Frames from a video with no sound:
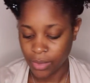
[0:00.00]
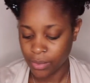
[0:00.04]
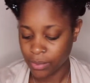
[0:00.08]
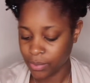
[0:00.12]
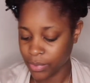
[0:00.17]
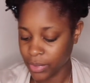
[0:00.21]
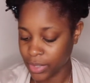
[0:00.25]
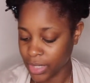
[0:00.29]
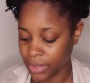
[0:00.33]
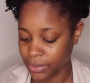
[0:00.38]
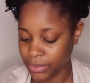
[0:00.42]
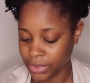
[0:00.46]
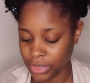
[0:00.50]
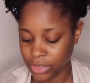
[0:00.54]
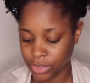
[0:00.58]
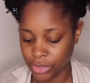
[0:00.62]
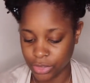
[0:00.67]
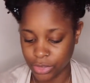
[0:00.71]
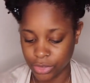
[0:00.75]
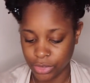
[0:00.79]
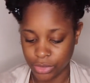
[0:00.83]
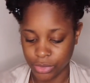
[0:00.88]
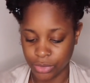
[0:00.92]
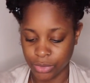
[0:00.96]
but I'm just
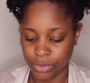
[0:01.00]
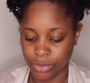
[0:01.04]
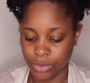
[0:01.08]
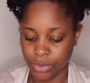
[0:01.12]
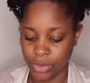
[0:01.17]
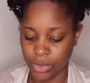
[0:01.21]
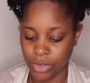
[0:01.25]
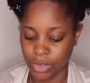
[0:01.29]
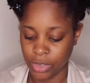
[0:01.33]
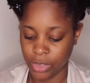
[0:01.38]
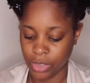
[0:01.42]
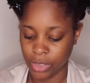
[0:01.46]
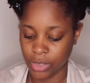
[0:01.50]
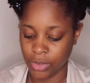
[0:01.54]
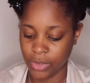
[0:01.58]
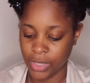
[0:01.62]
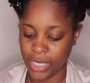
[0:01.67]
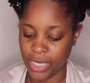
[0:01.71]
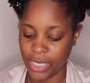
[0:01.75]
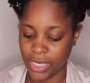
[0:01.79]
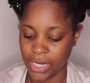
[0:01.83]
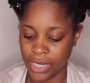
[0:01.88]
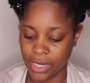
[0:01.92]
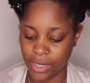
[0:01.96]
going to go
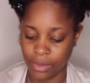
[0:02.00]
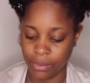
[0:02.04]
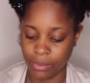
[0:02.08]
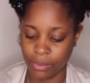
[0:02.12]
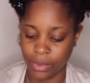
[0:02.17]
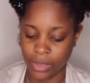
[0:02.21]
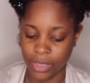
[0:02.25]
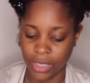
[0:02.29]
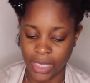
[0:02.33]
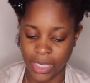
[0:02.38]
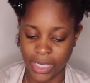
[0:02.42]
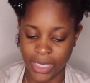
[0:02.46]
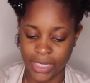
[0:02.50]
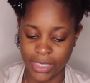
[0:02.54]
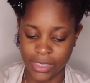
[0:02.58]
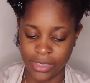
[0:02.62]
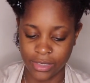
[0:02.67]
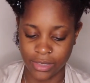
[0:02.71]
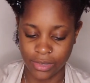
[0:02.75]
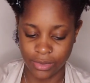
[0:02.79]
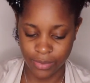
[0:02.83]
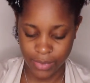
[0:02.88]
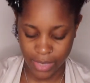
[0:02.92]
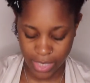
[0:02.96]
ahead and apply it
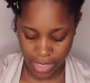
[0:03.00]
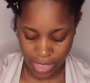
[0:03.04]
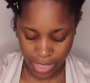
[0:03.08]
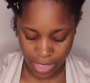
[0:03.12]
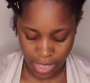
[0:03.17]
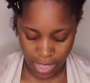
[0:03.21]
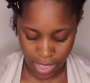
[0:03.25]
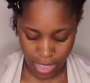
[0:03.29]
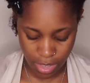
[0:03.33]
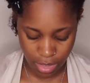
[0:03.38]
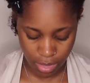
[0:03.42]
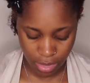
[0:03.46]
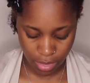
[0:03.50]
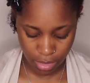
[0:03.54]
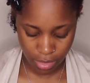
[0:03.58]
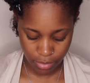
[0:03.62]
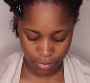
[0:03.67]
to my hair.